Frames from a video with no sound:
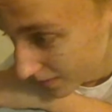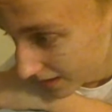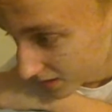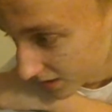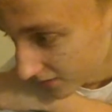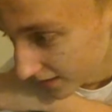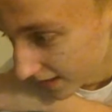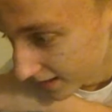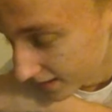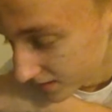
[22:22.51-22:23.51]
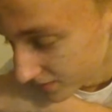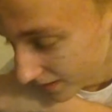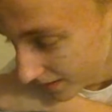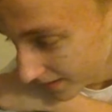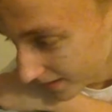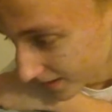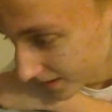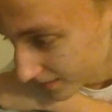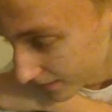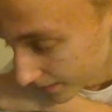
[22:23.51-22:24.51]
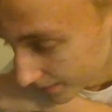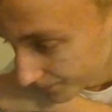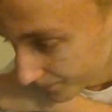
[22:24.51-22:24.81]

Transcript: Black Chevrolet is very good. I mean,